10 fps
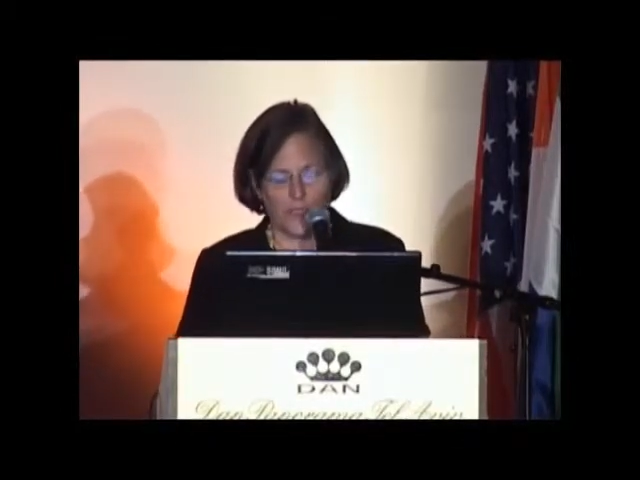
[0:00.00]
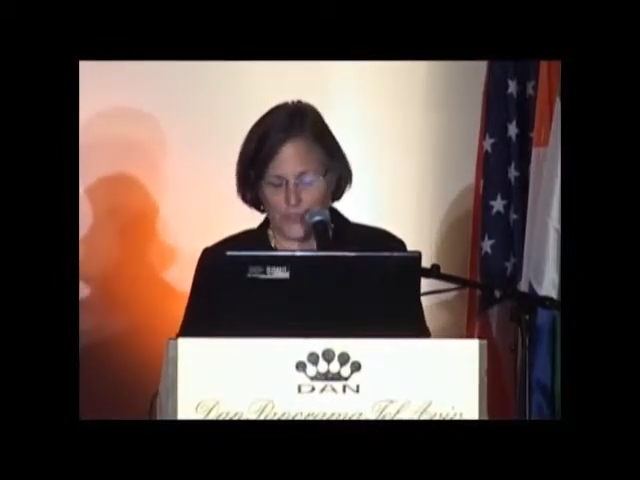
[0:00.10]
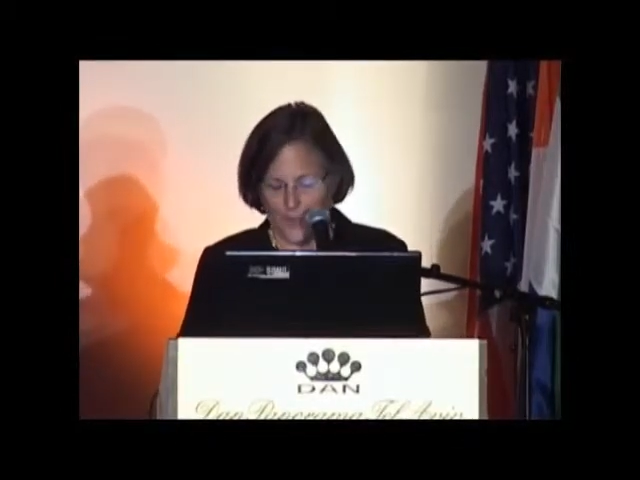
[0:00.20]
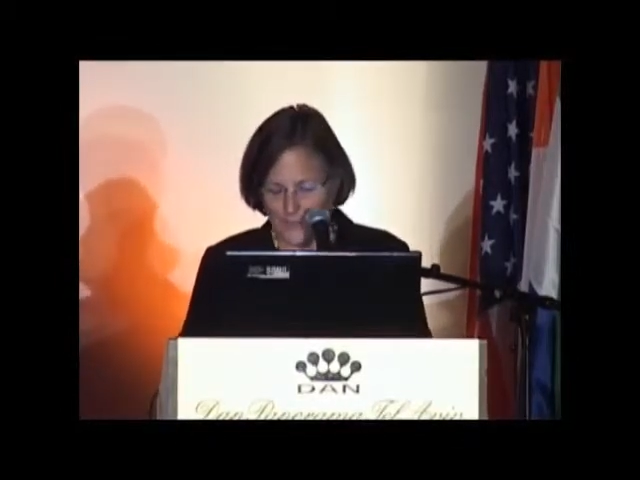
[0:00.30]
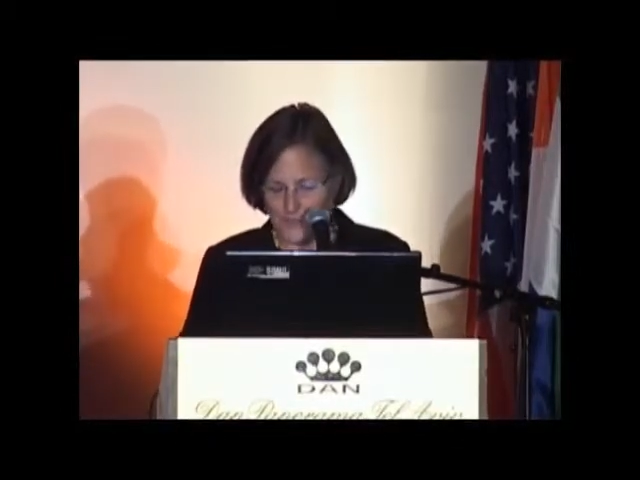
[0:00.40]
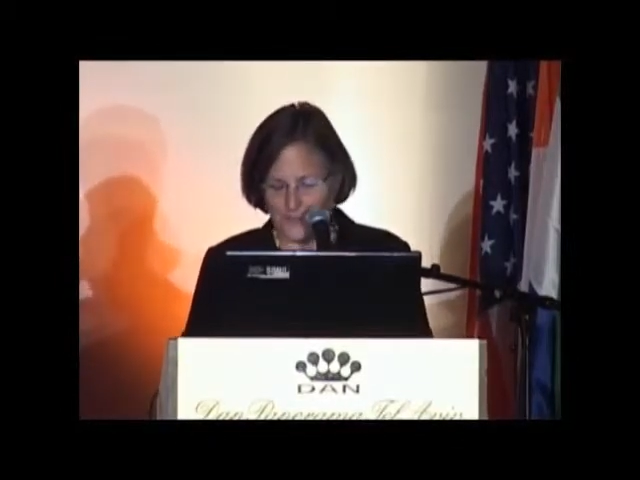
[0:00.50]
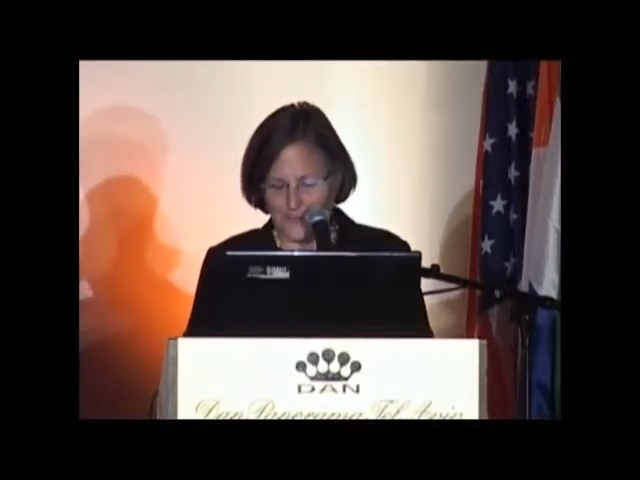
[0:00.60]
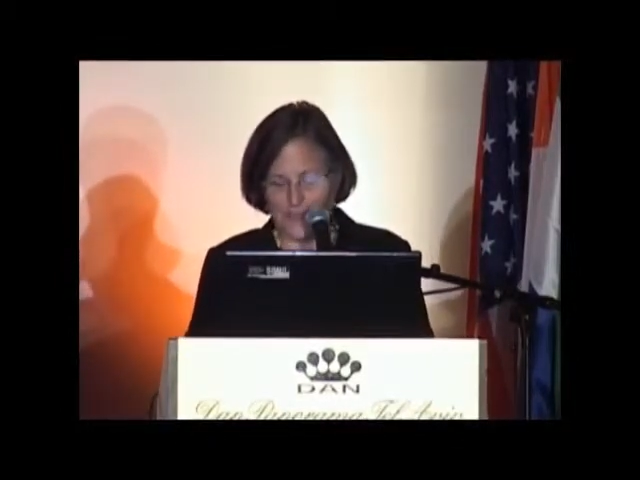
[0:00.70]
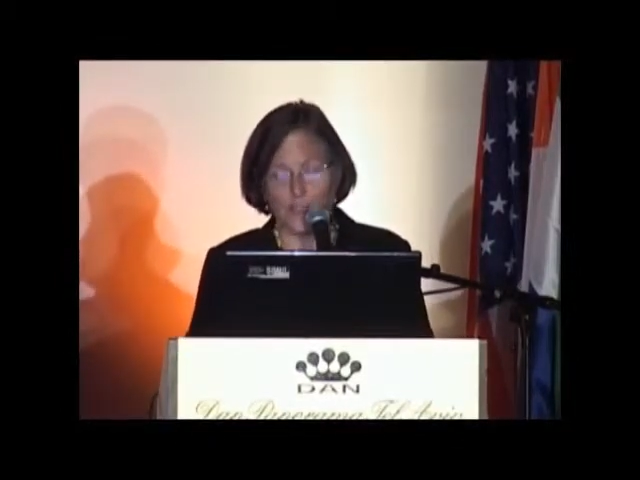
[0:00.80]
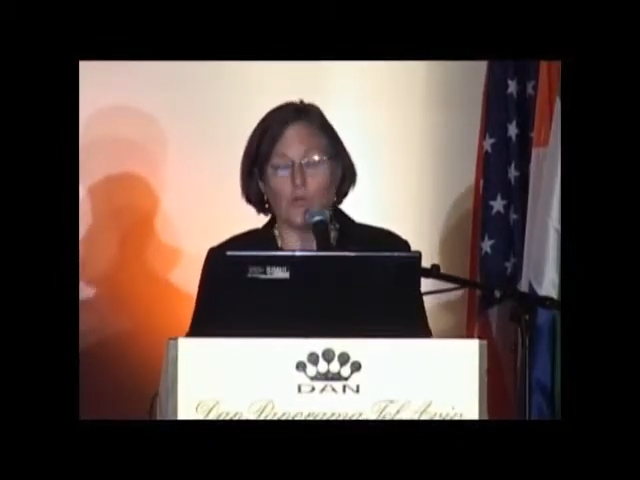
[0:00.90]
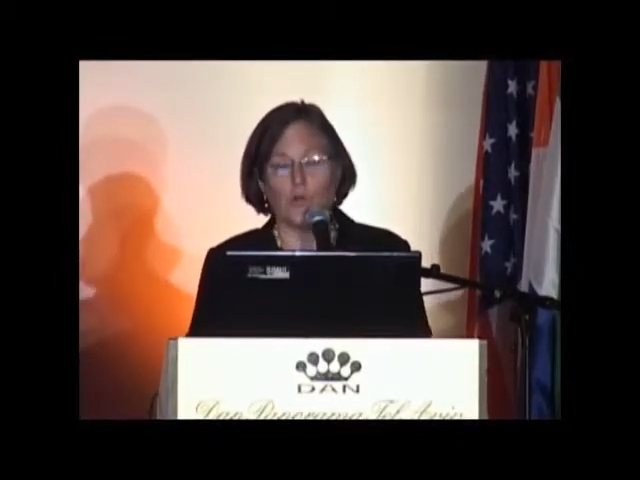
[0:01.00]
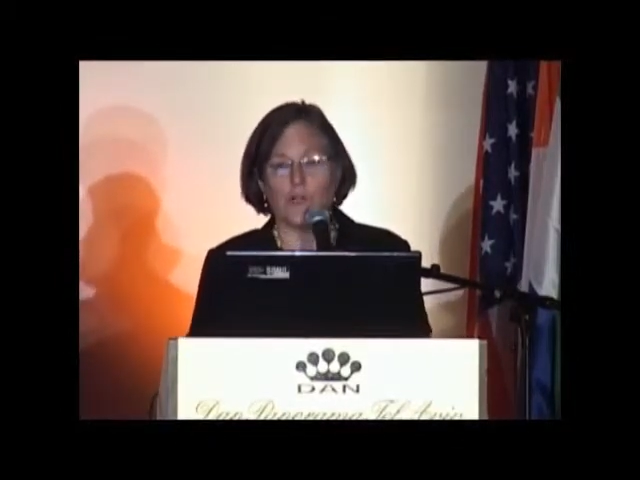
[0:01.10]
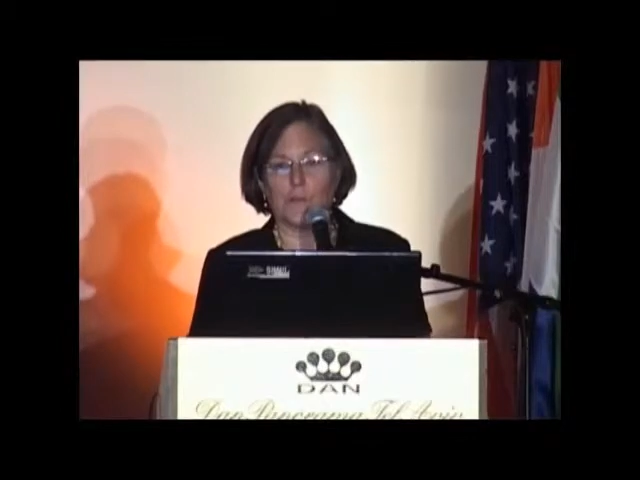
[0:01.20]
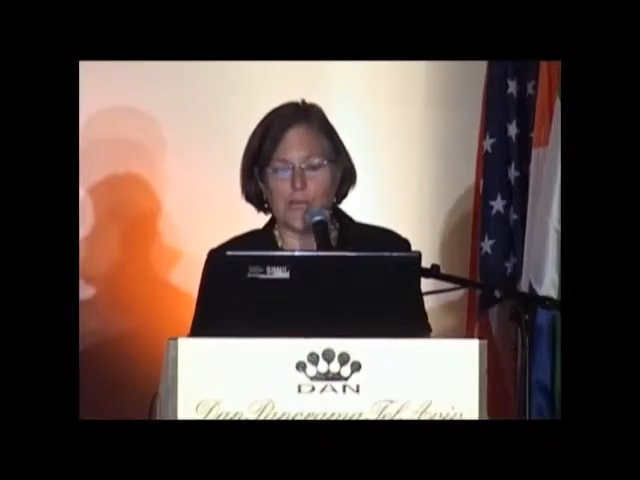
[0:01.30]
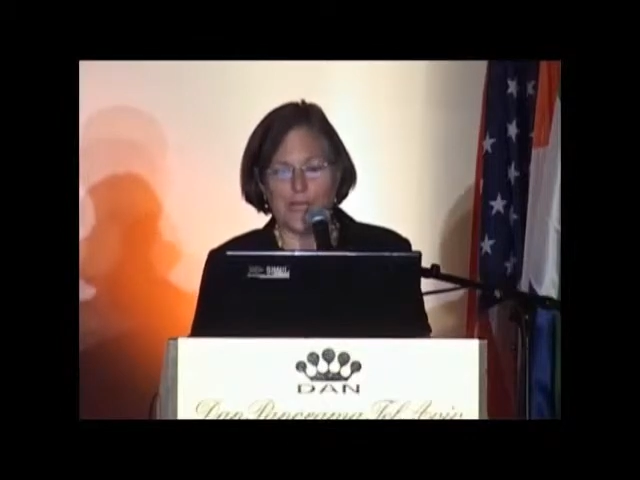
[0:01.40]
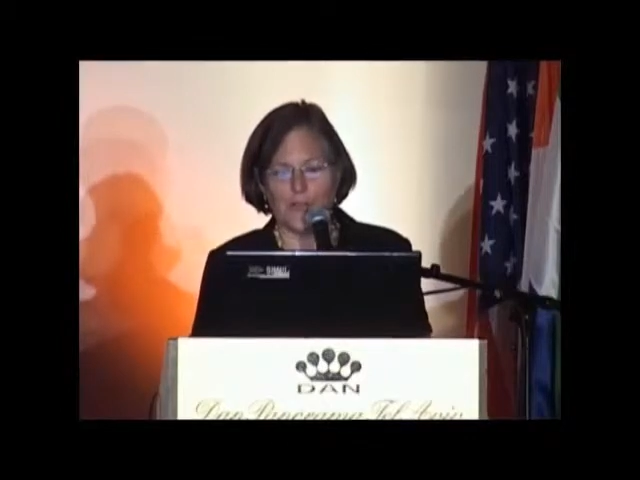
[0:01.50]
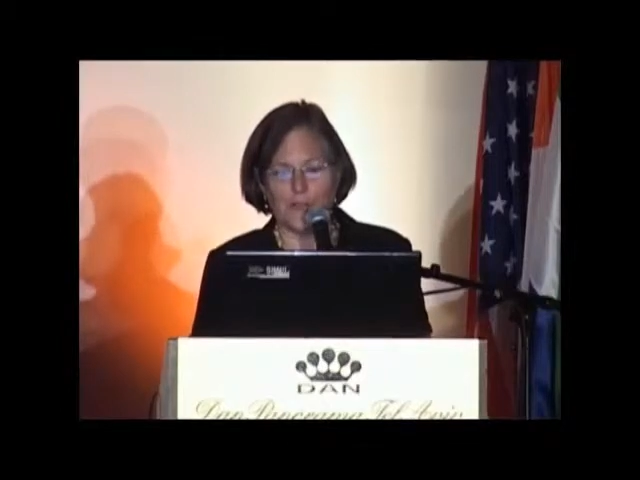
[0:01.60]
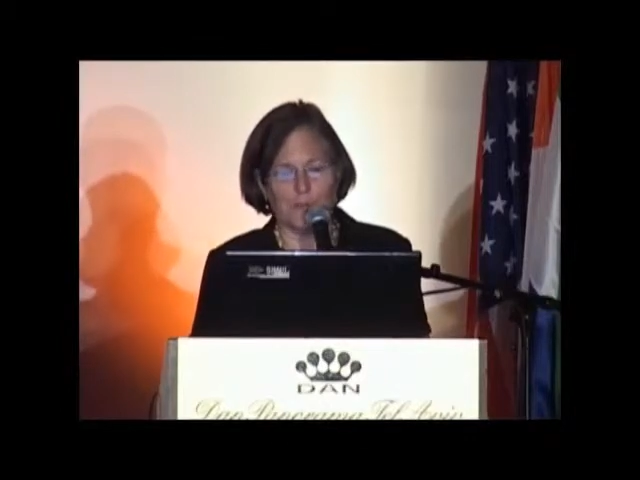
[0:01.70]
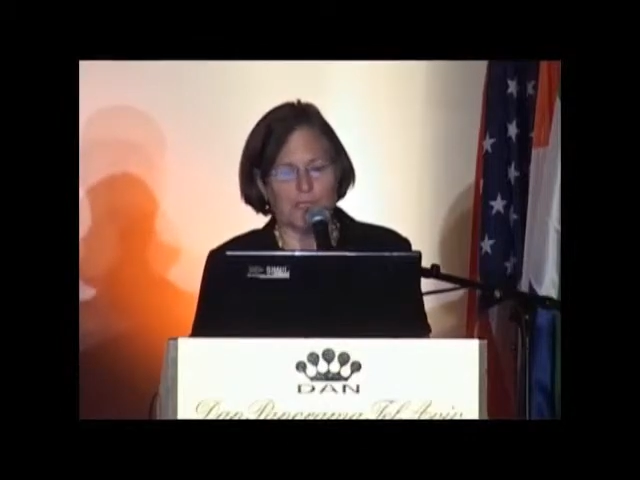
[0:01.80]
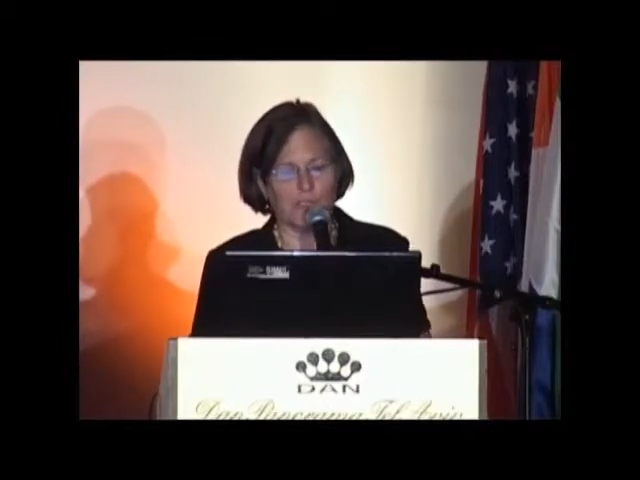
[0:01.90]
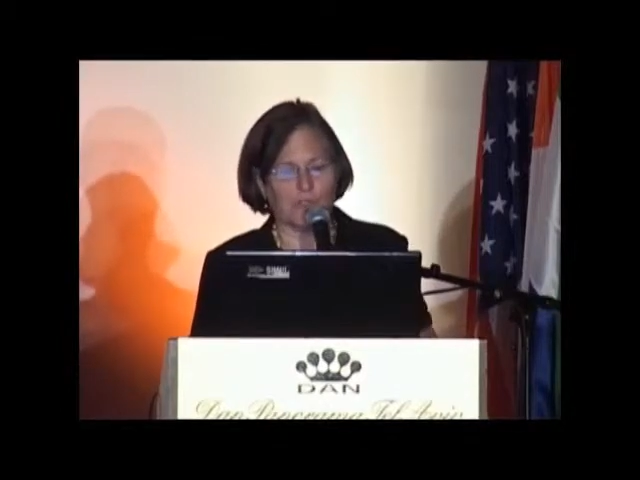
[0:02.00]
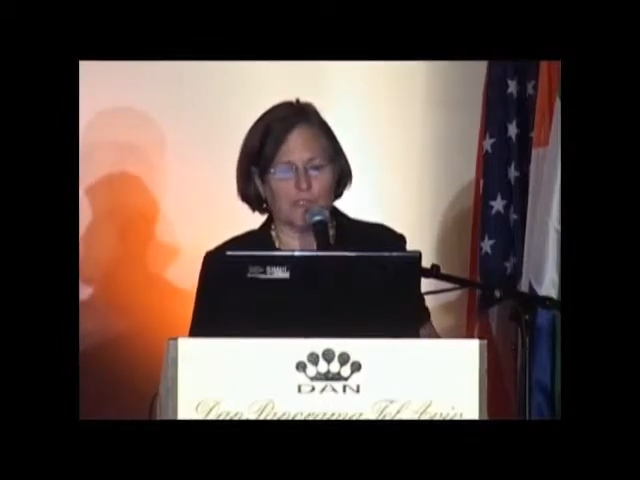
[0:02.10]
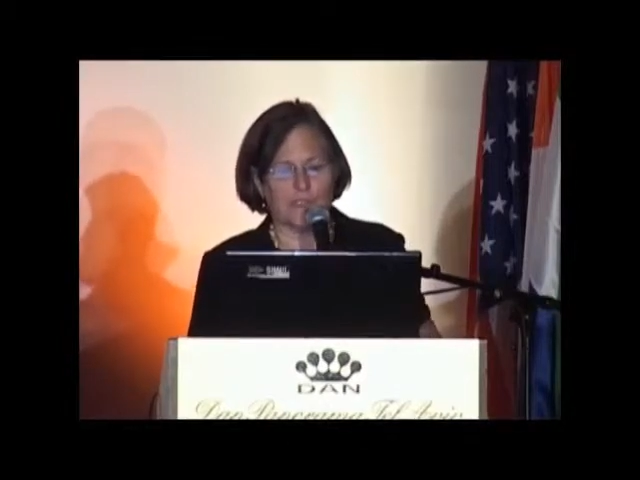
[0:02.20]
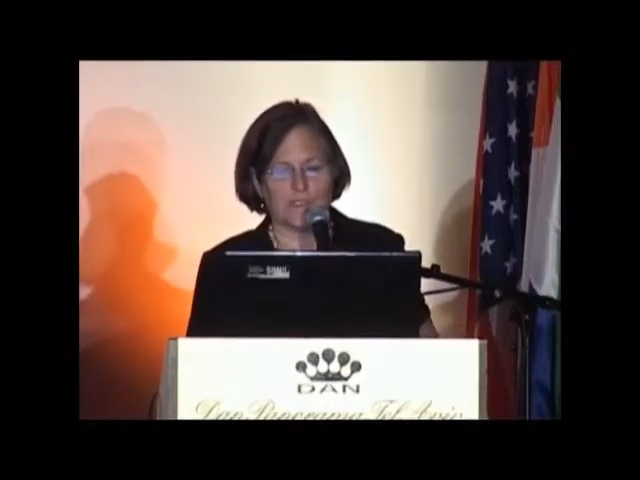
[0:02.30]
So ultimately, the court upheld the ministry's